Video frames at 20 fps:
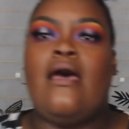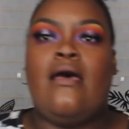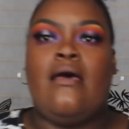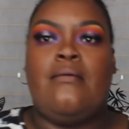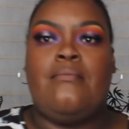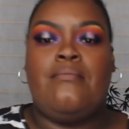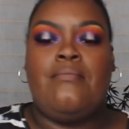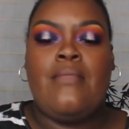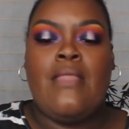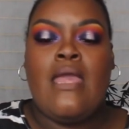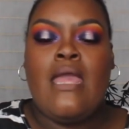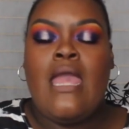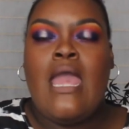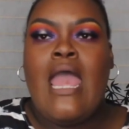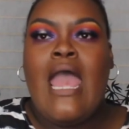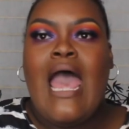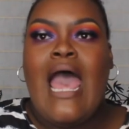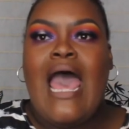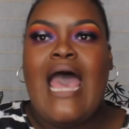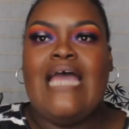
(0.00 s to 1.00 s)
um
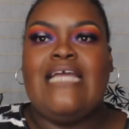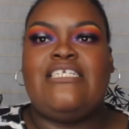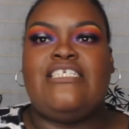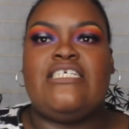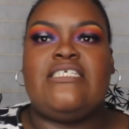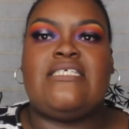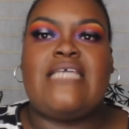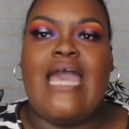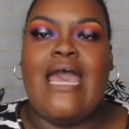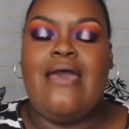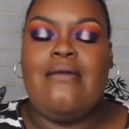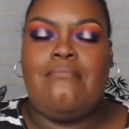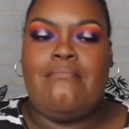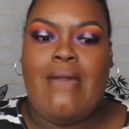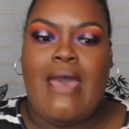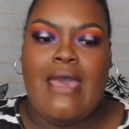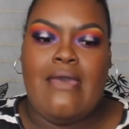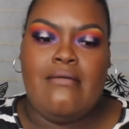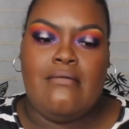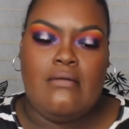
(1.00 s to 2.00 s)
i just got
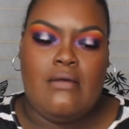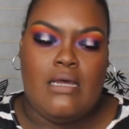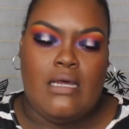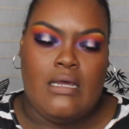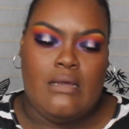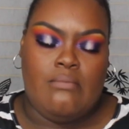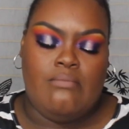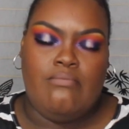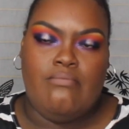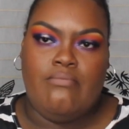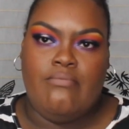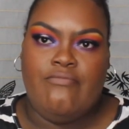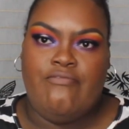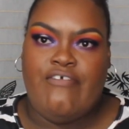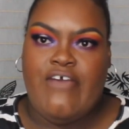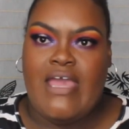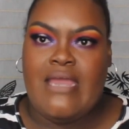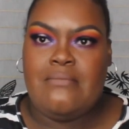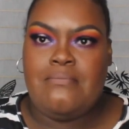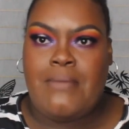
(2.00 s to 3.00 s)
my um
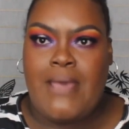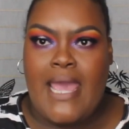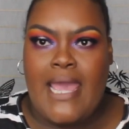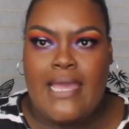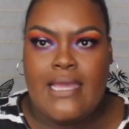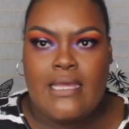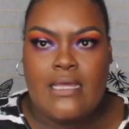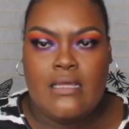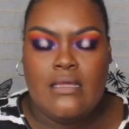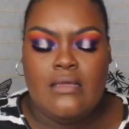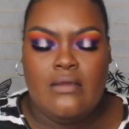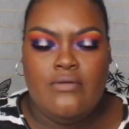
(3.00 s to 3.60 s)
vet back